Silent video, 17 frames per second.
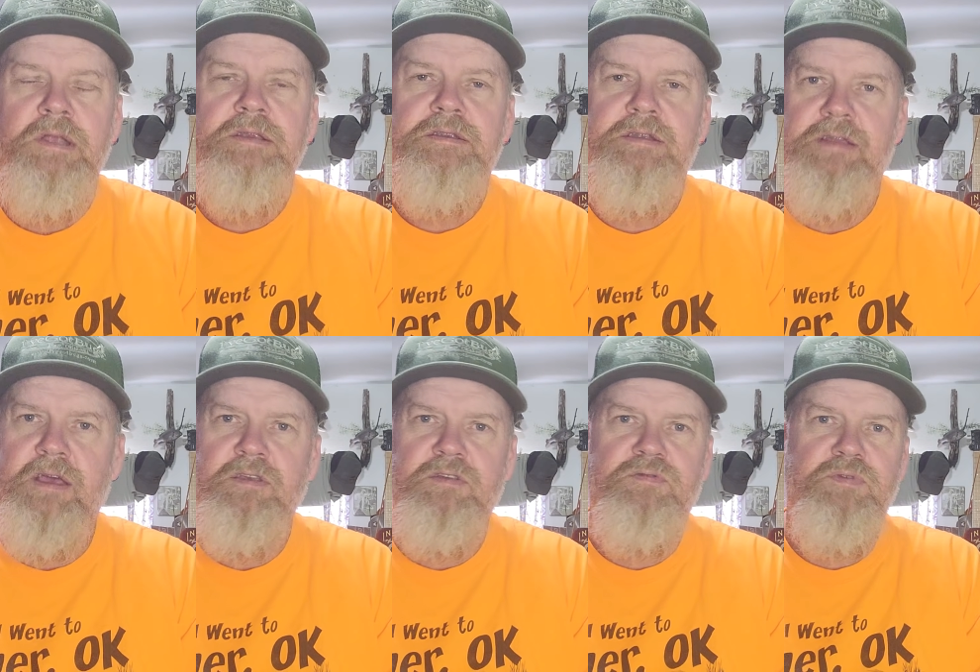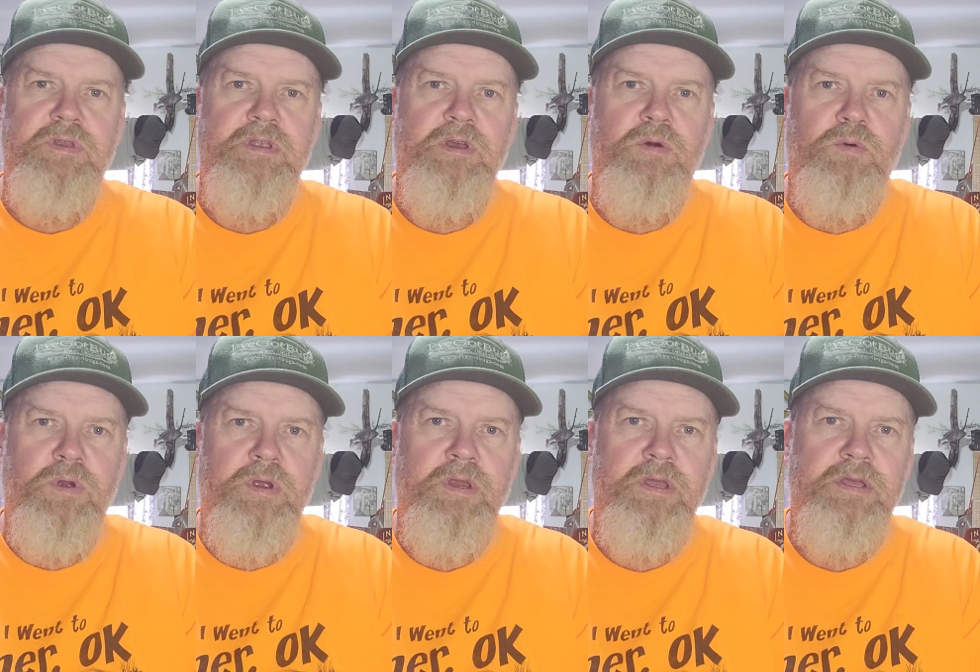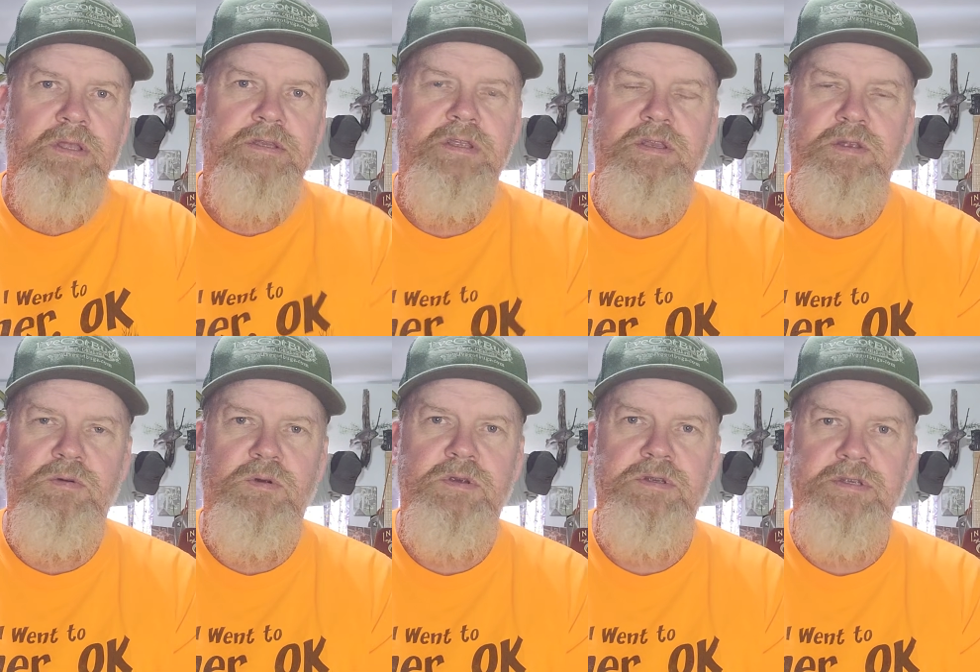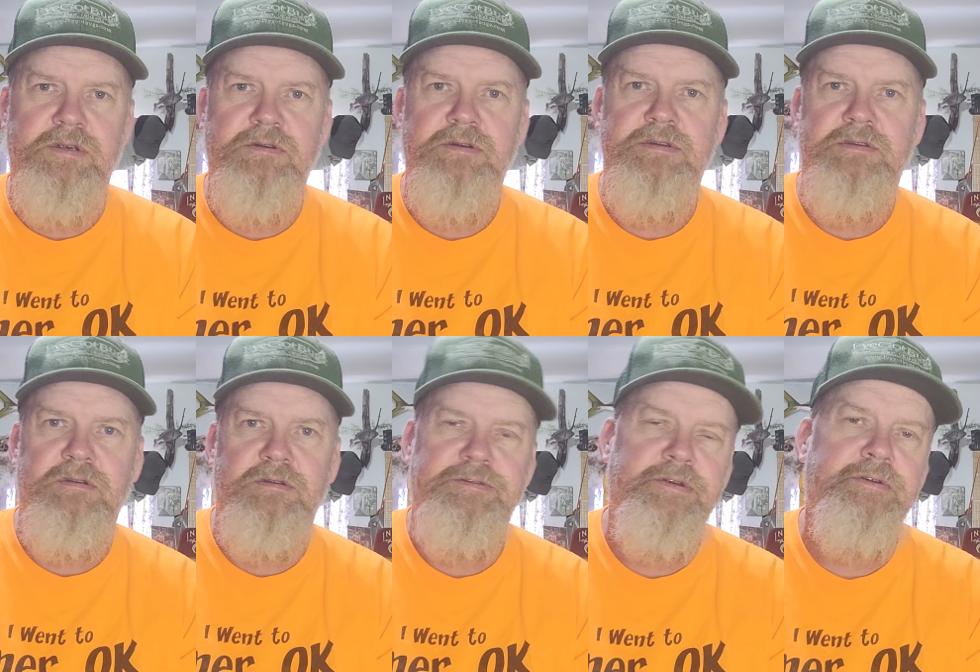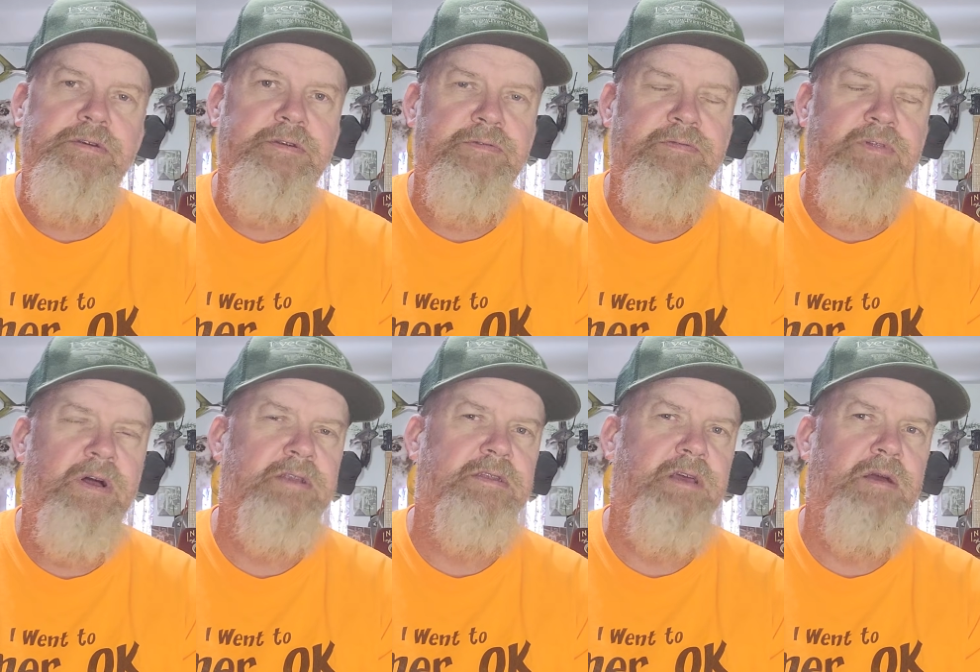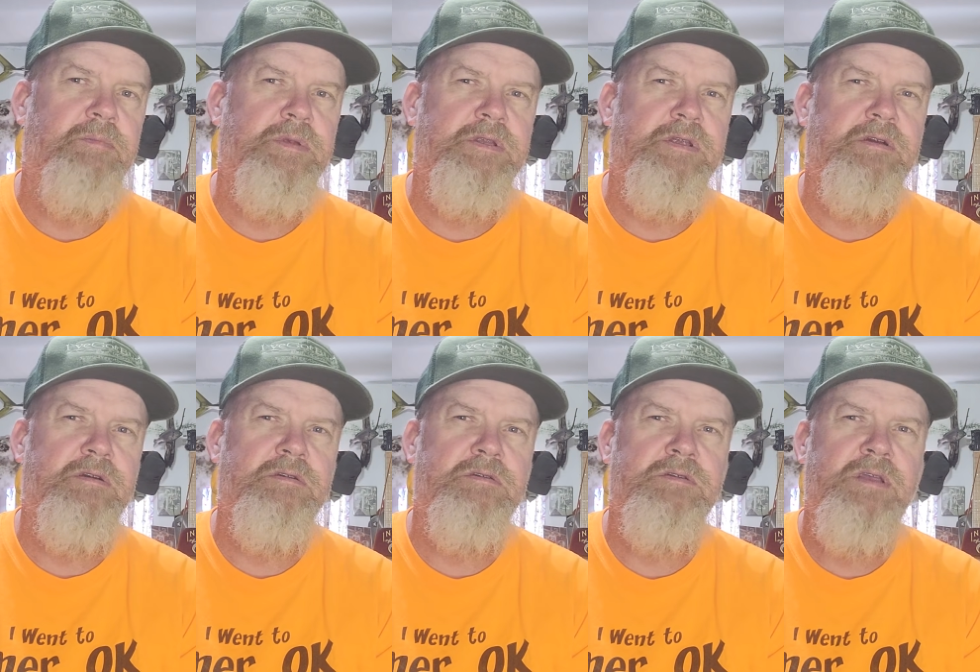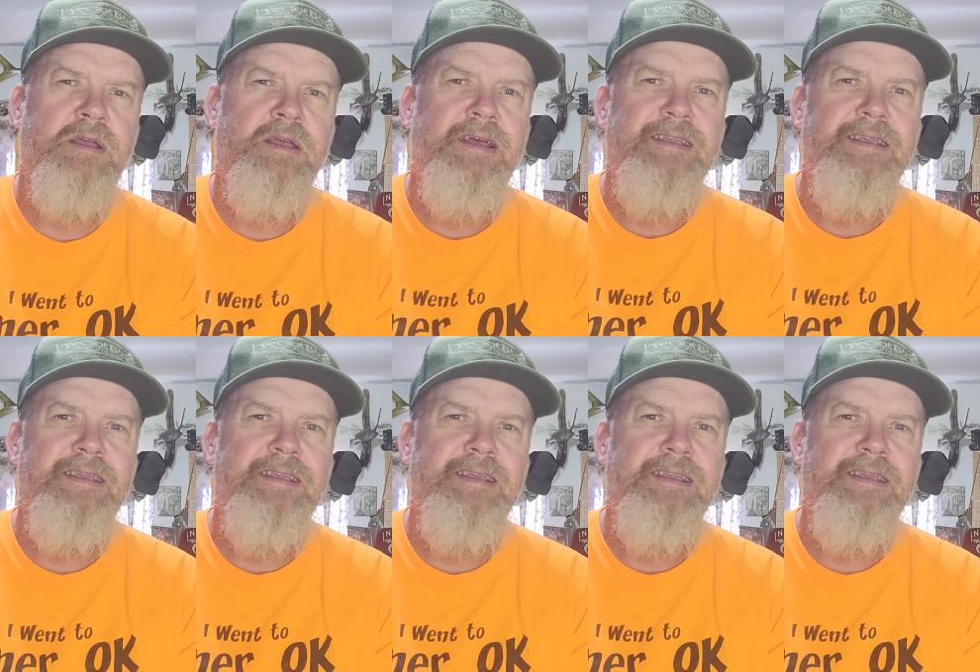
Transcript: Today's video, we're going to continue our series on alternative fly tying materials.